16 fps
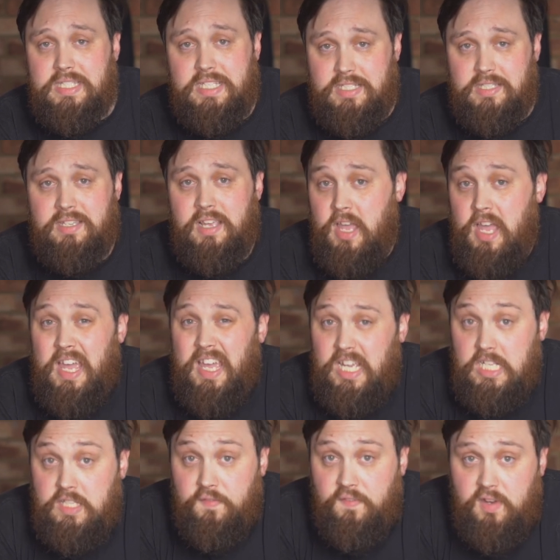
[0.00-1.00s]
It's,
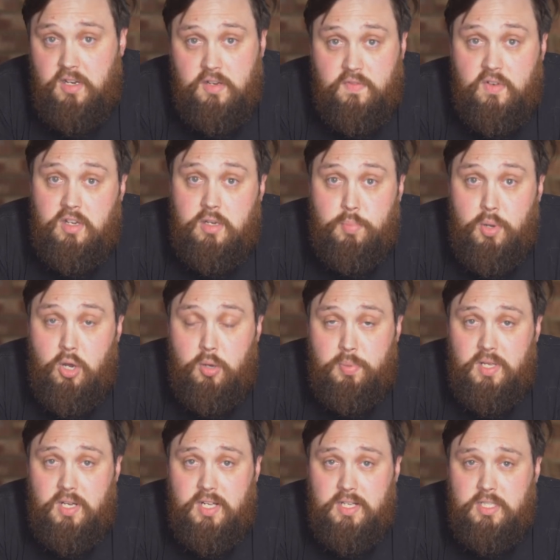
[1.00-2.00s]
it's very, very
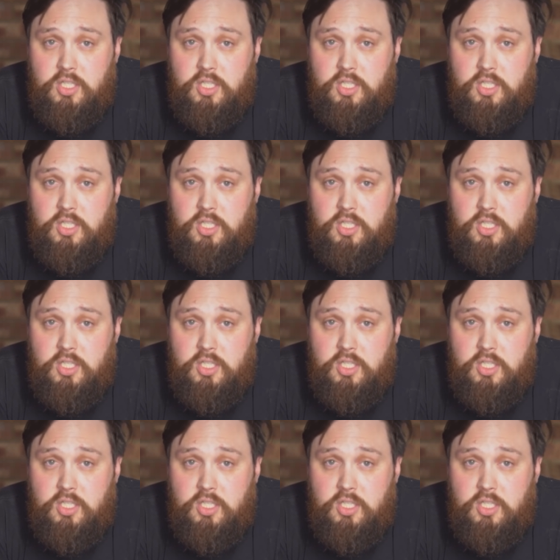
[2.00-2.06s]
popular.